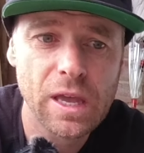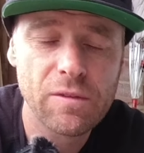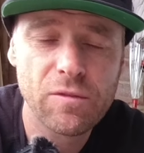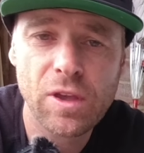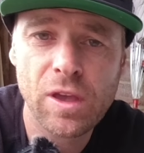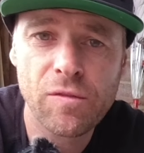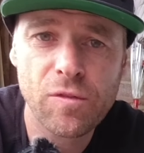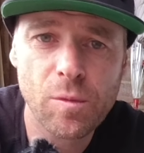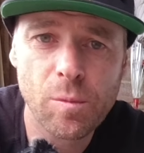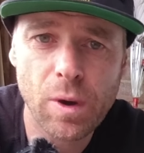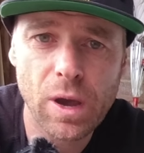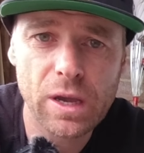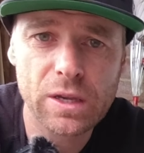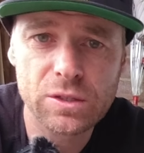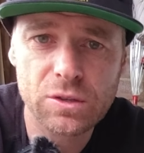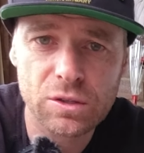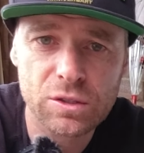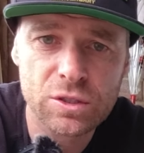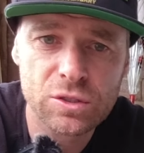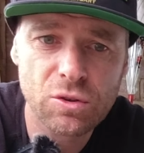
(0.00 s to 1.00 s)
If your bike
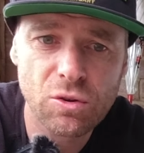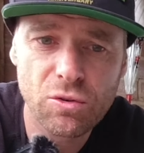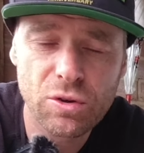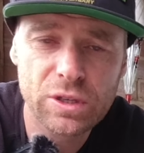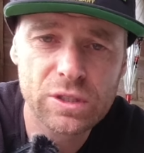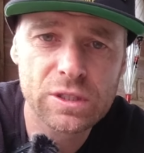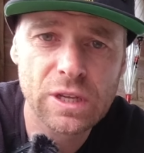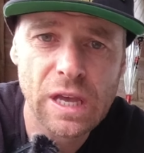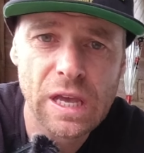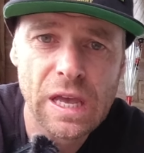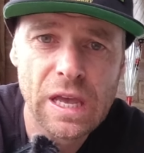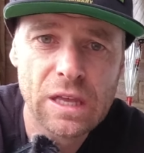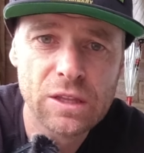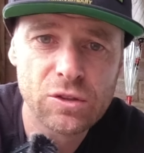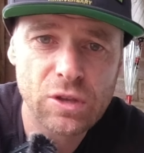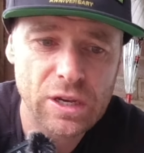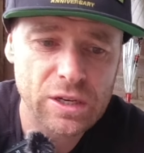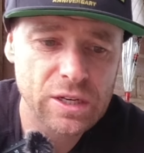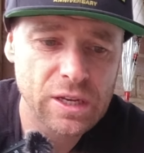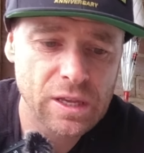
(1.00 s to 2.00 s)
has got storage,
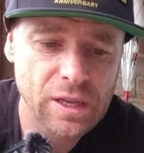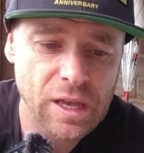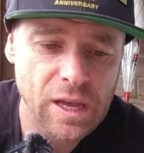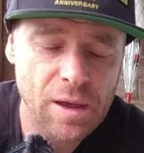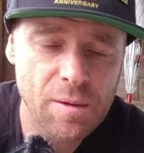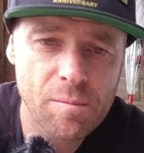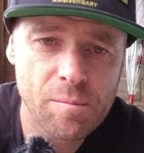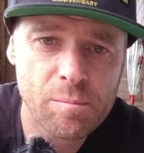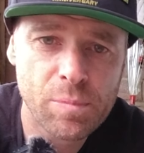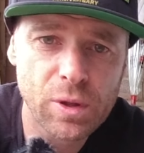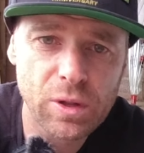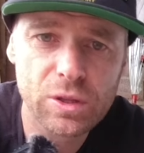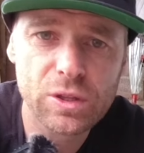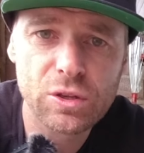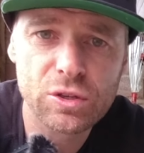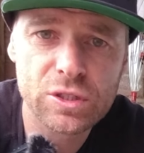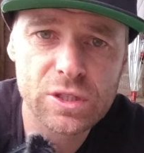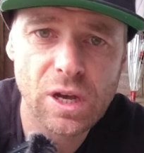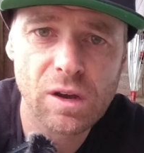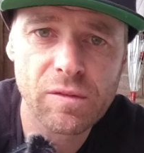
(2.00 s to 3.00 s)
to actually build
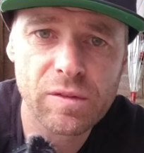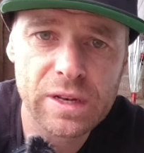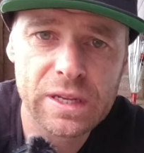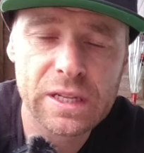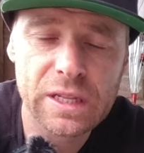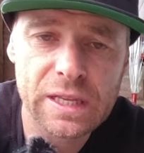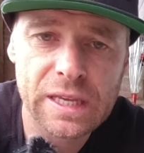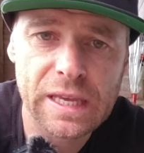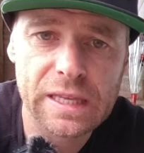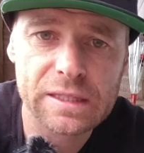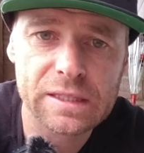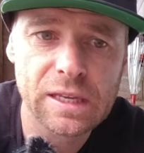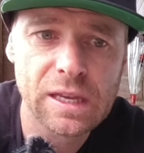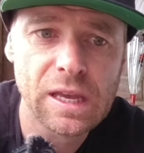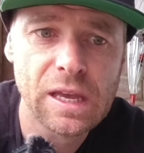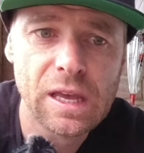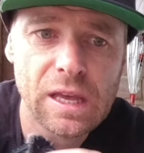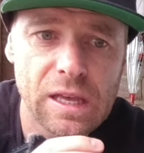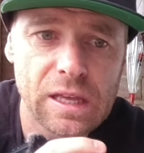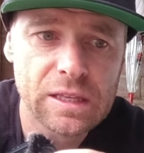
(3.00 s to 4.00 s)
yourself a little kit
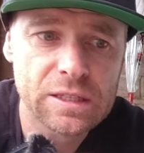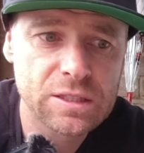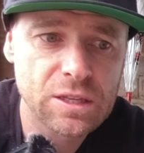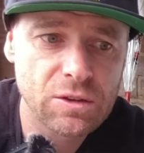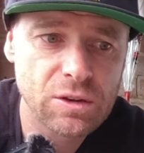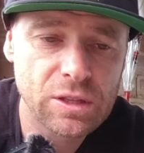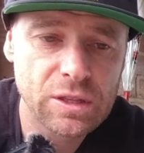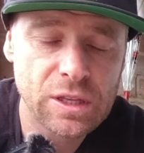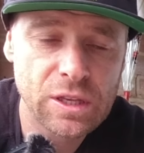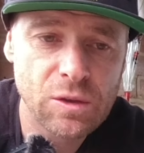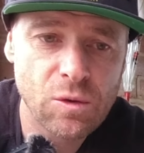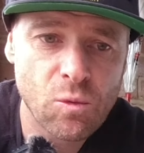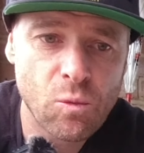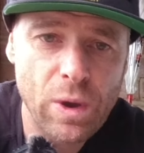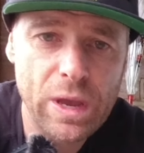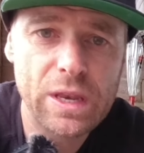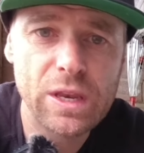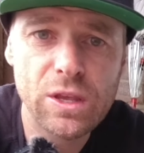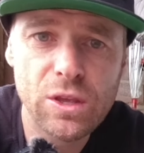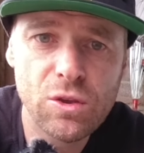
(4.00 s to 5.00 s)
so that
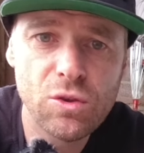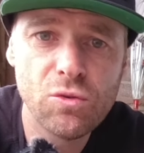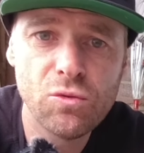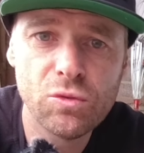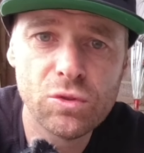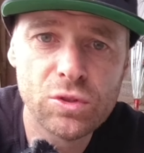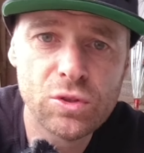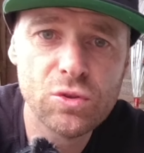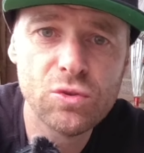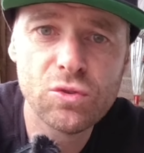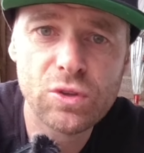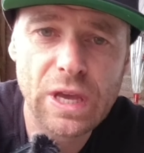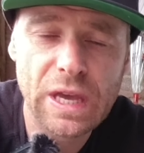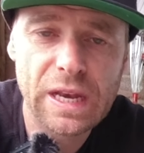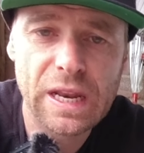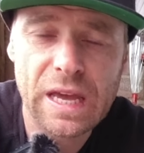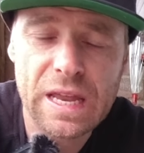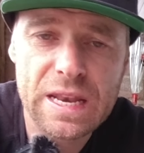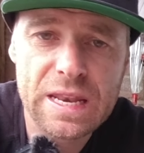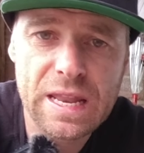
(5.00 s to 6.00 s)
when you do
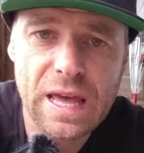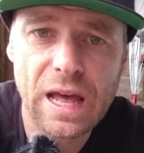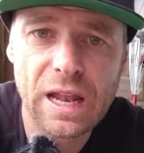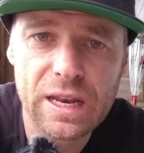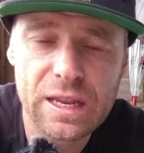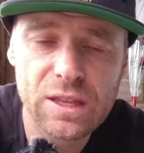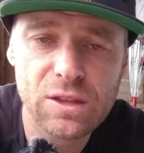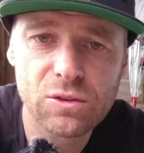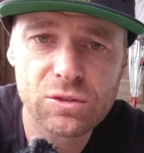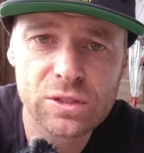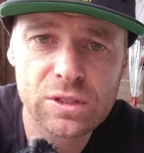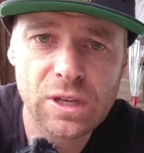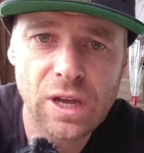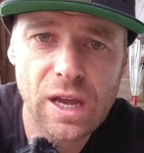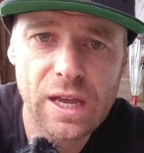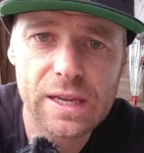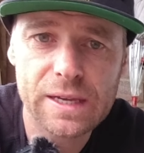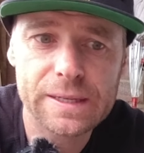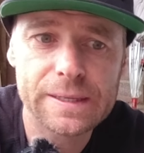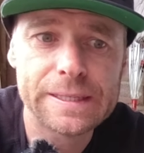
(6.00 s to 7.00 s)
get a nail in your
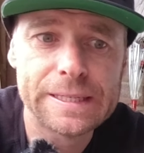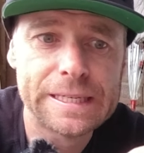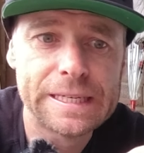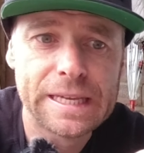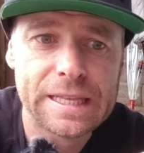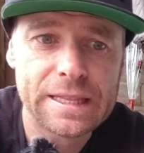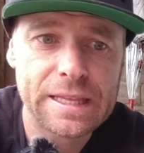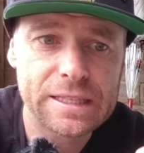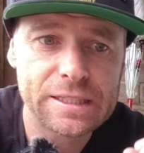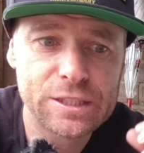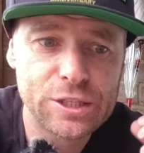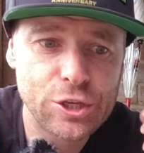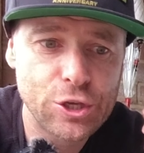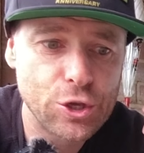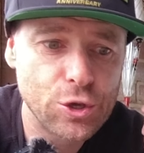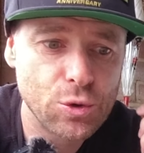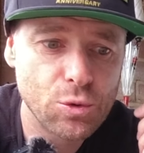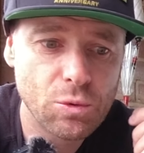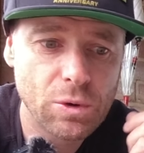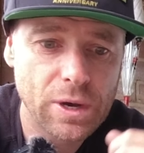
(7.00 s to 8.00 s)
tire, that
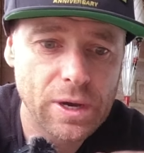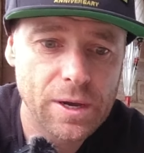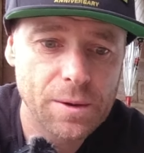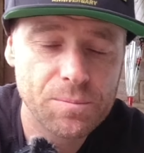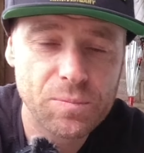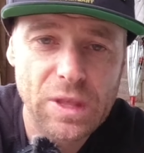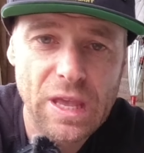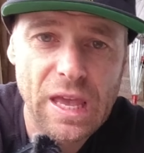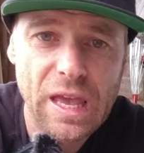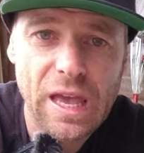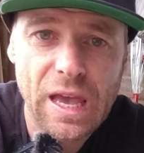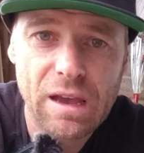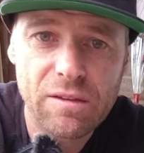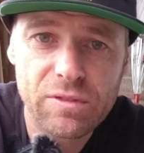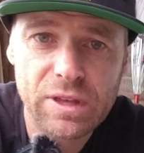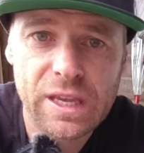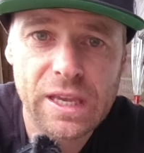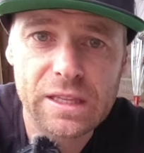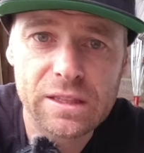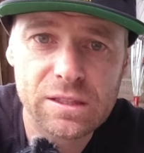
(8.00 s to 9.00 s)
you
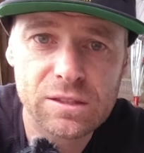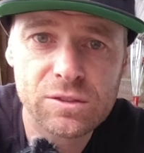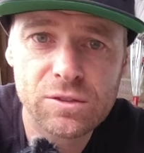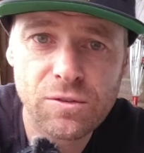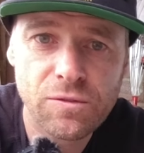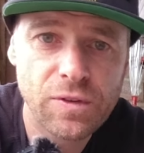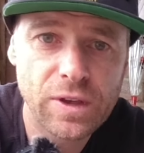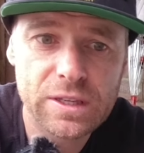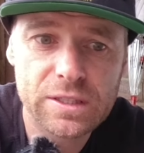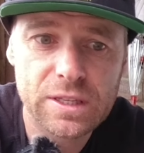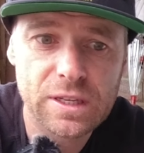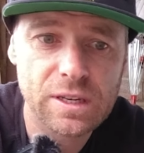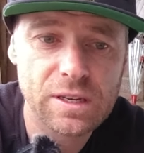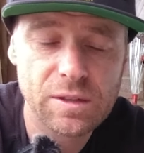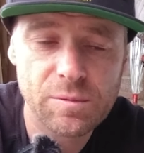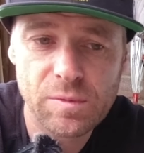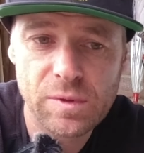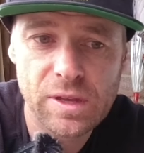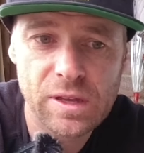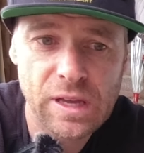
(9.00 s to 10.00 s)
have the kit to fix
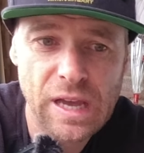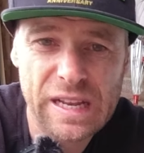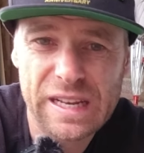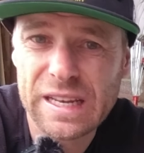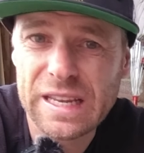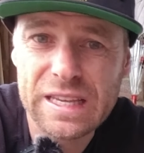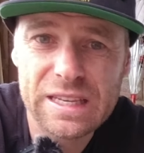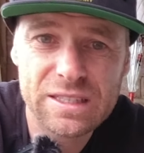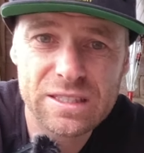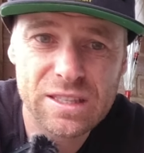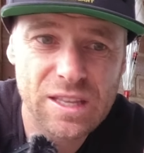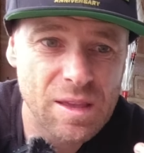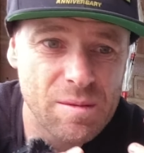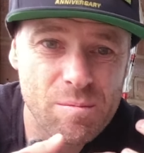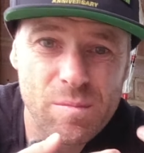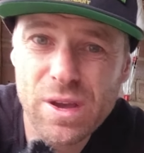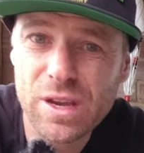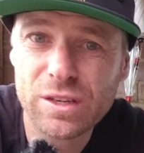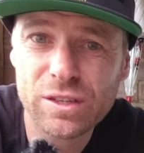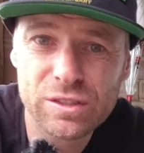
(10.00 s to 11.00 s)
it. At least
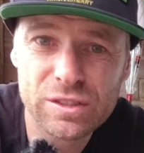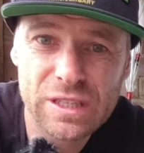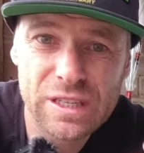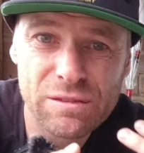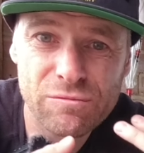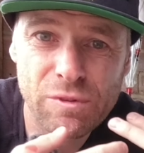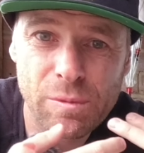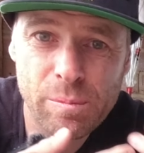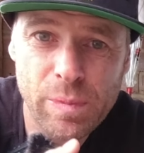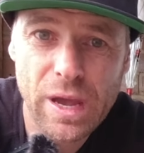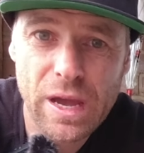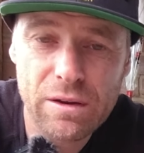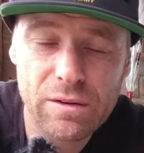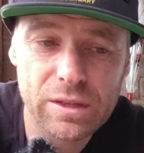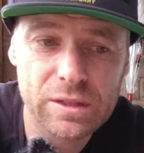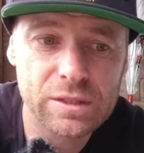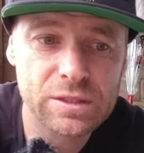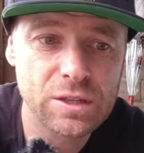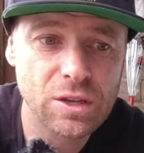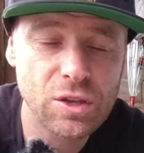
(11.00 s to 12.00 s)
emergency repair
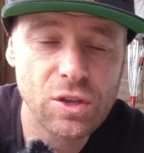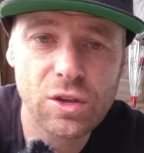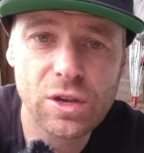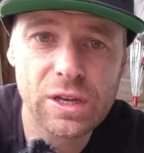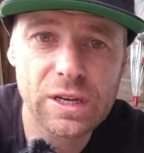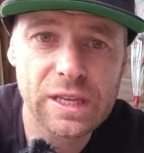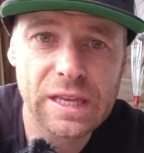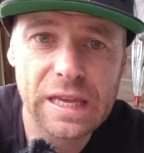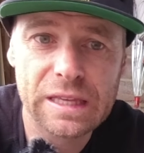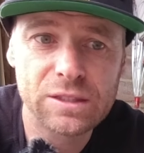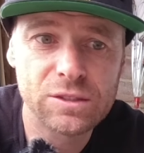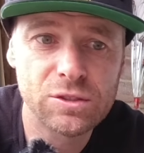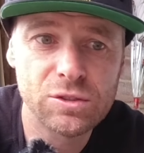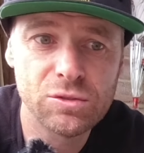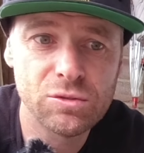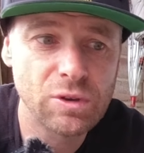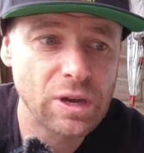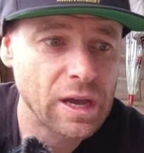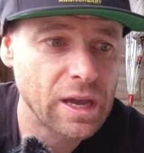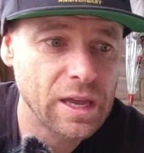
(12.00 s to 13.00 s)
it, so you can get
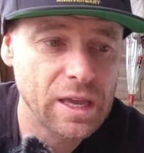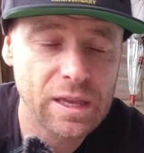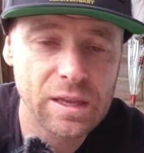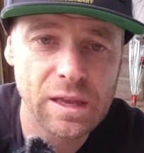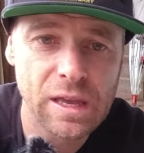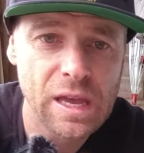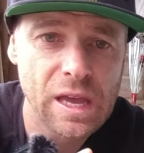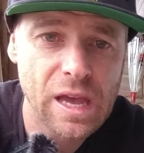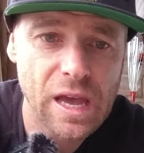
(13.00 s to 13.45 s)
to a